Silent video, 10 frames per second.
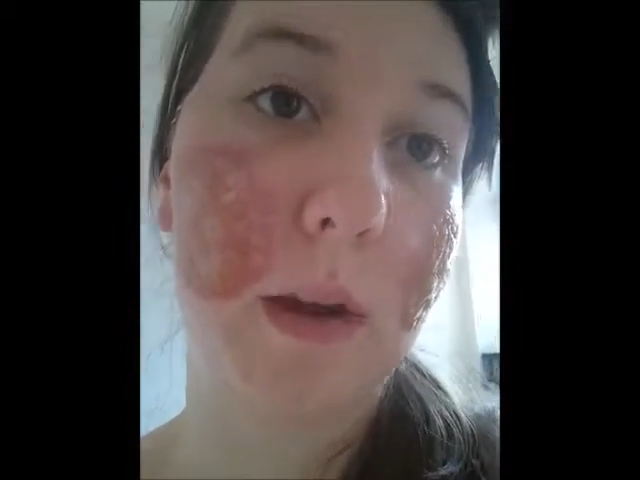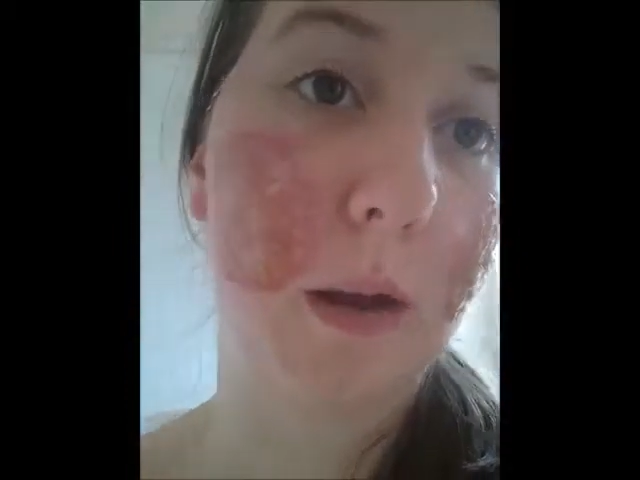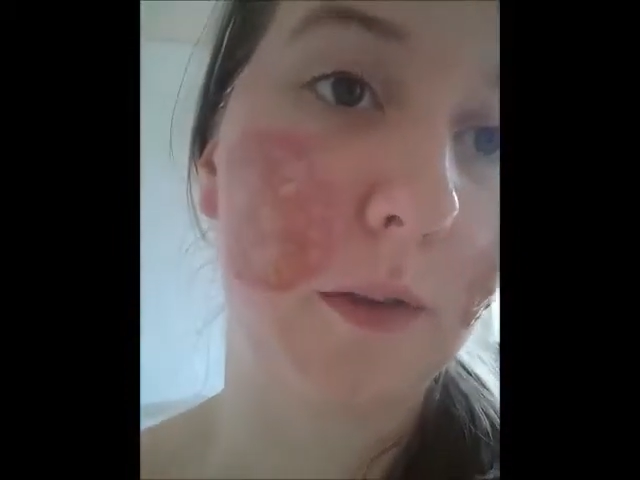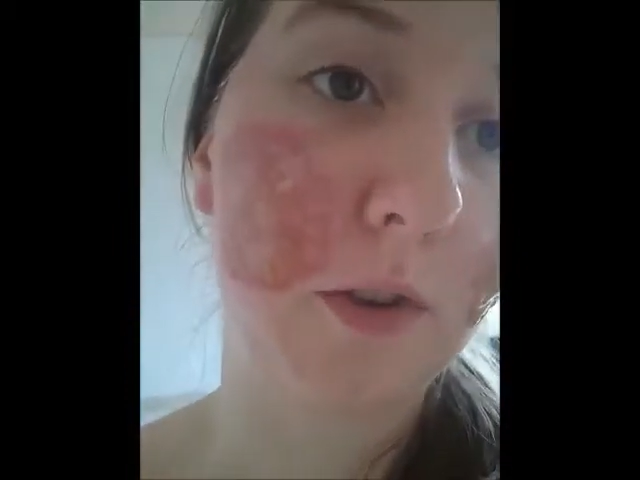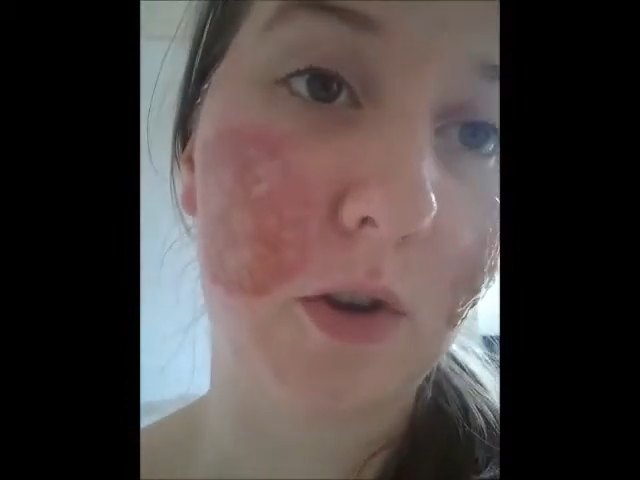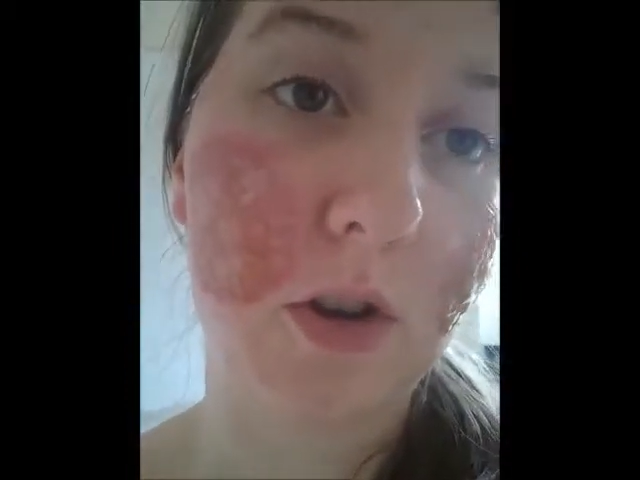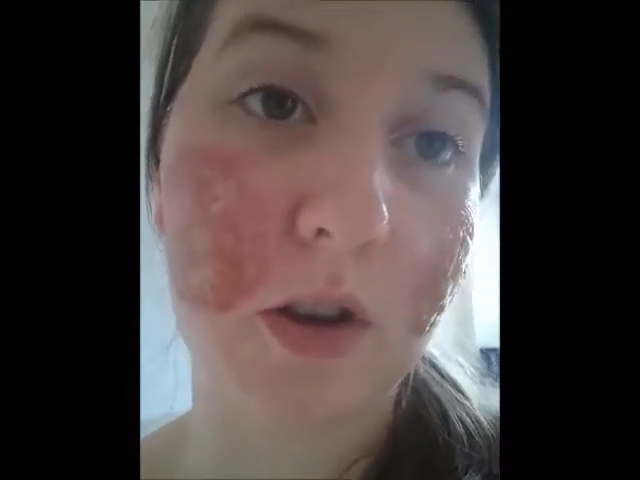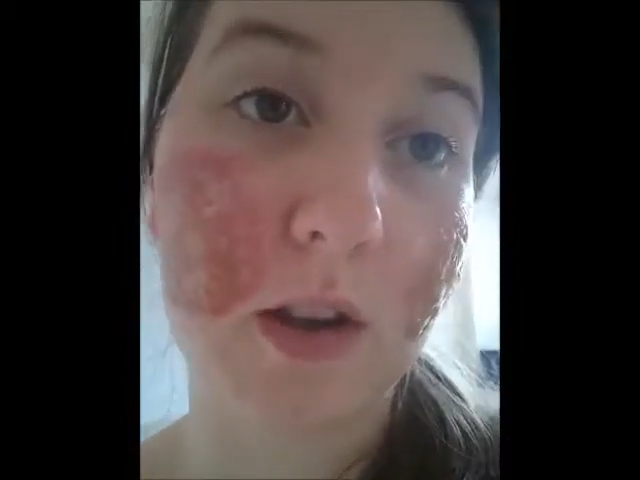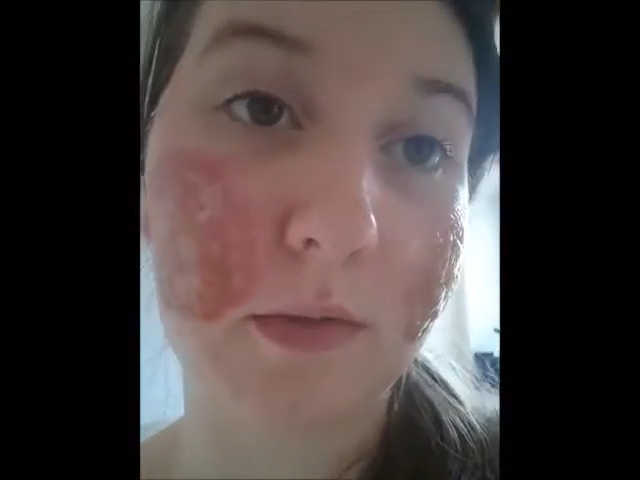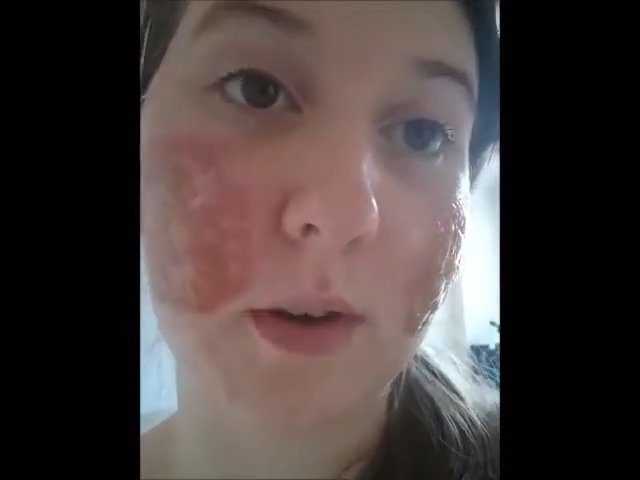well, if you can
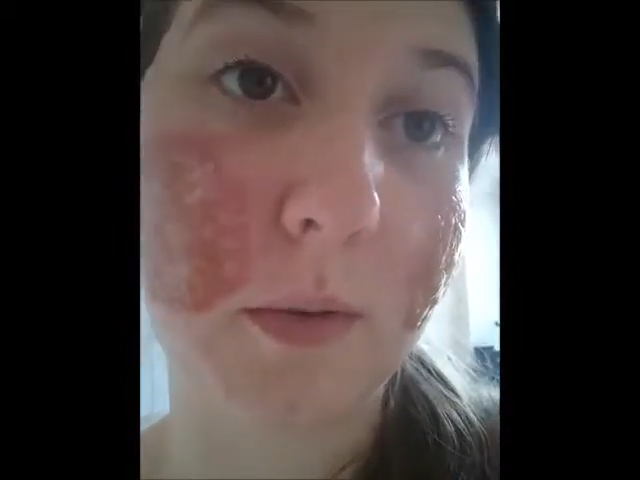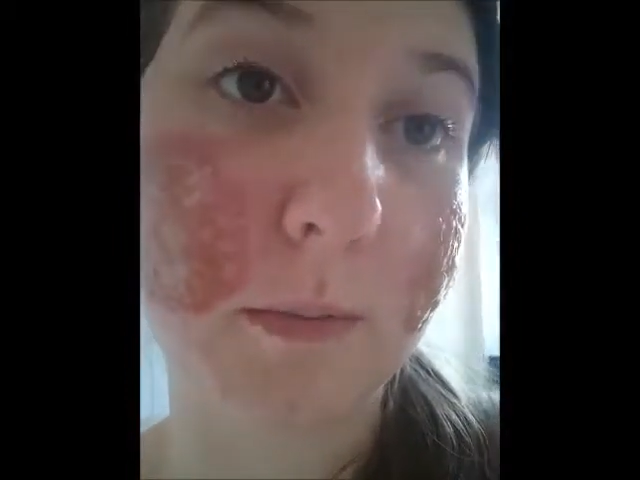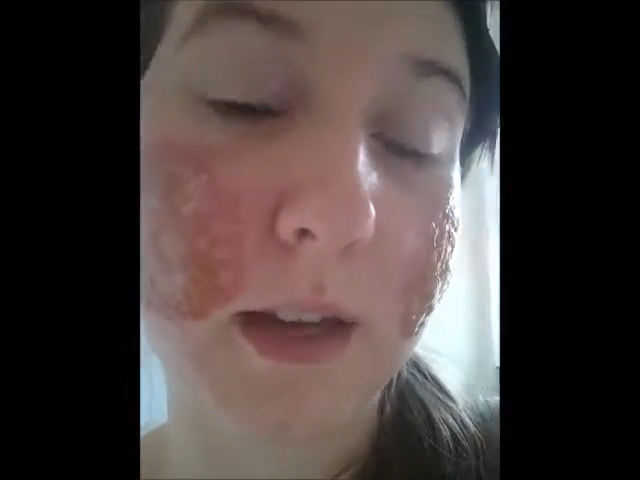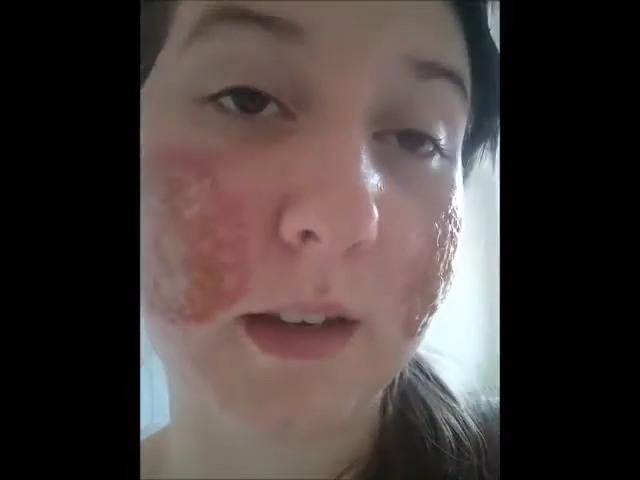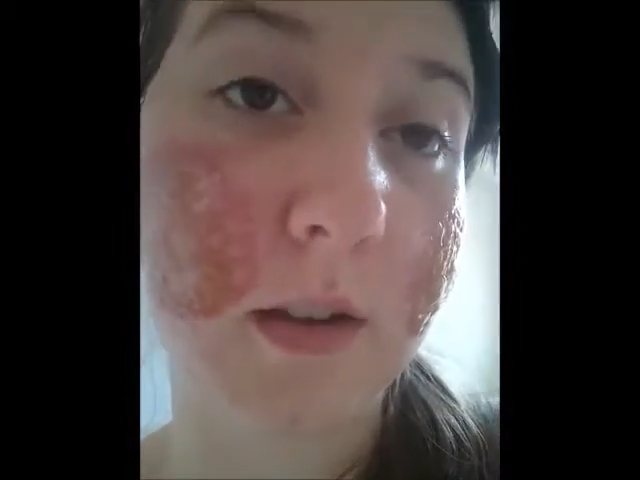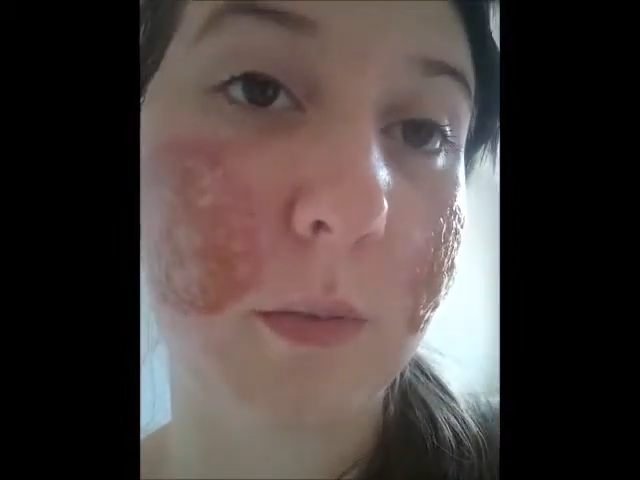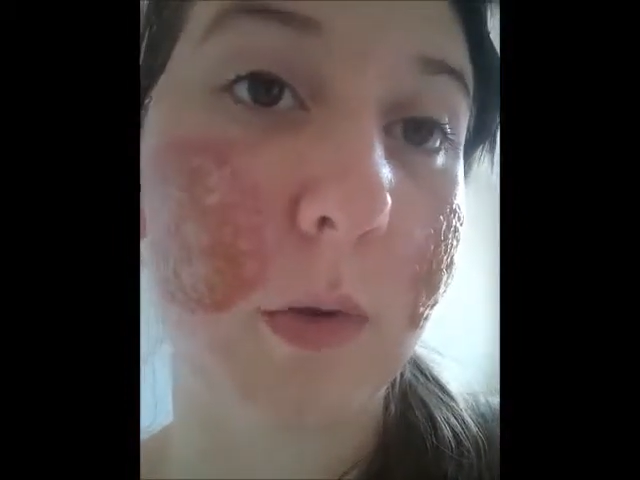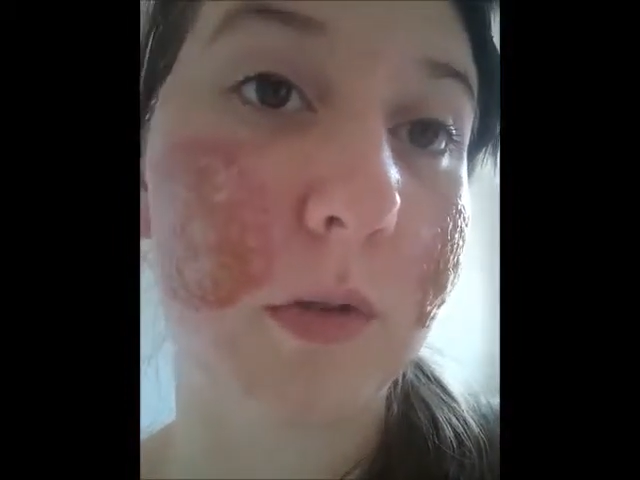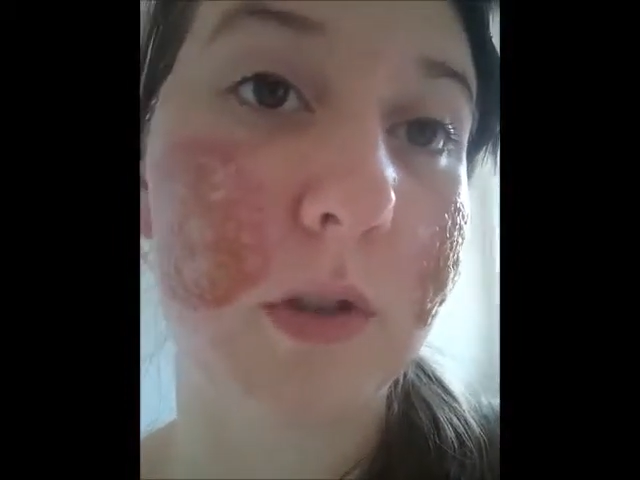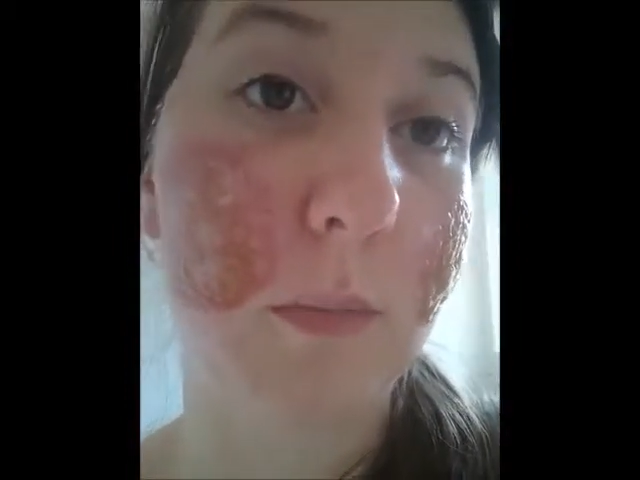cover it with makeup,
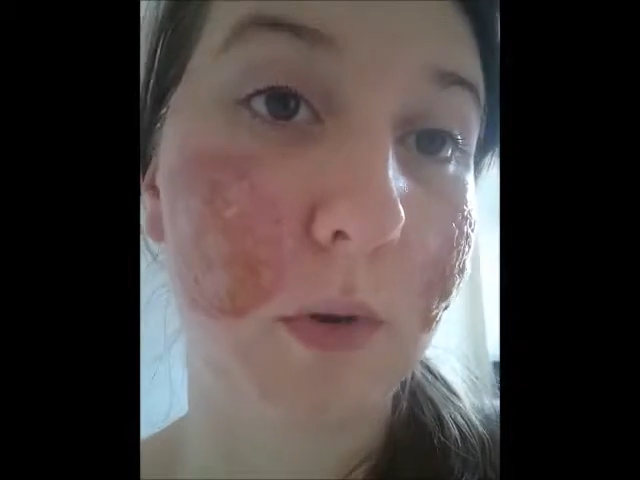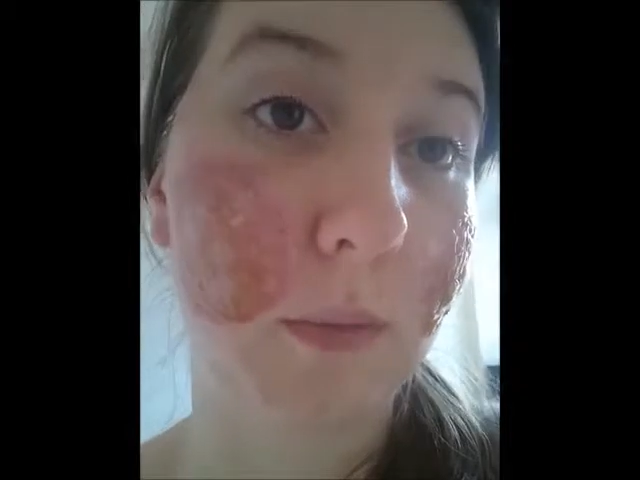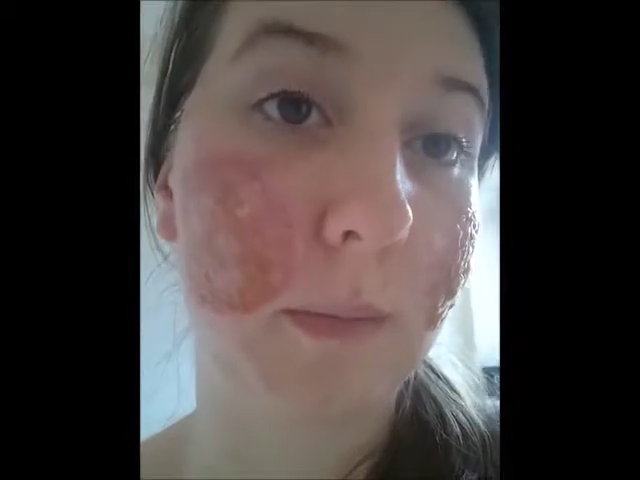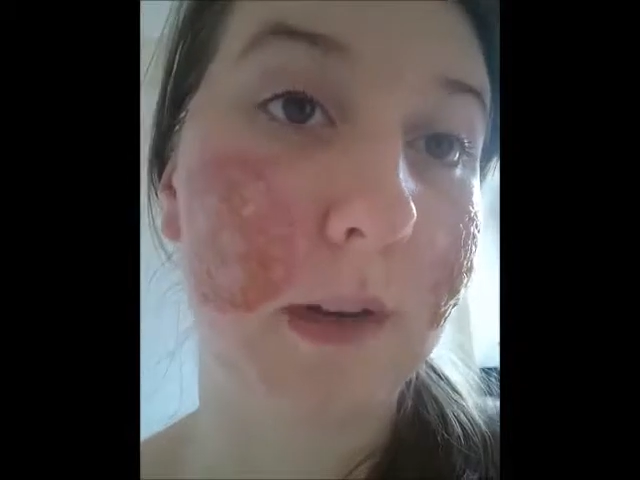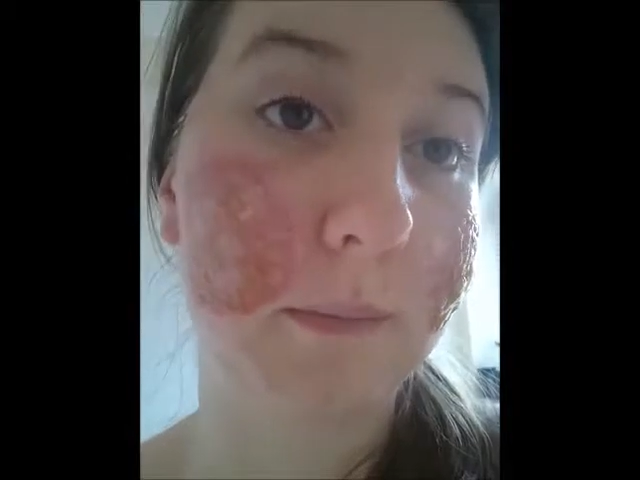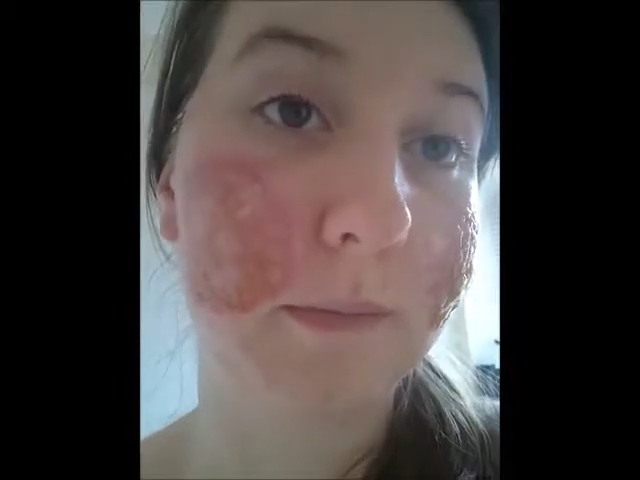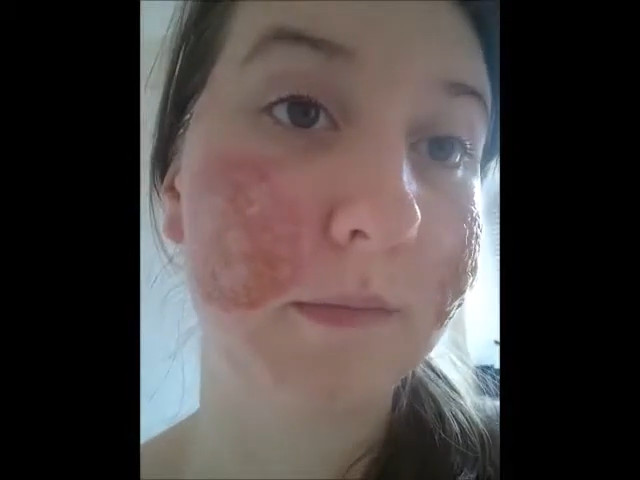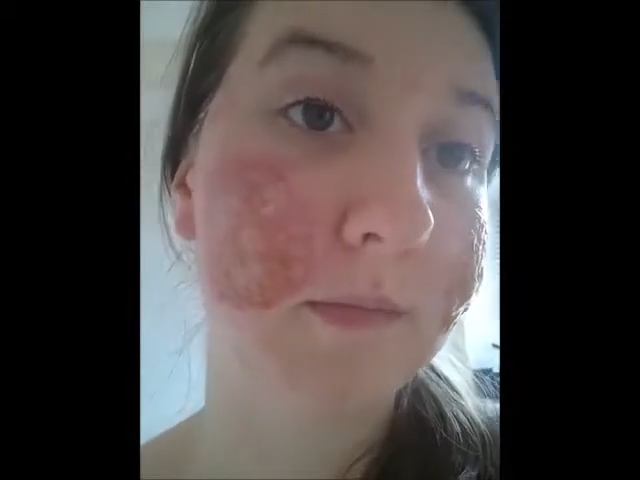what's the problem,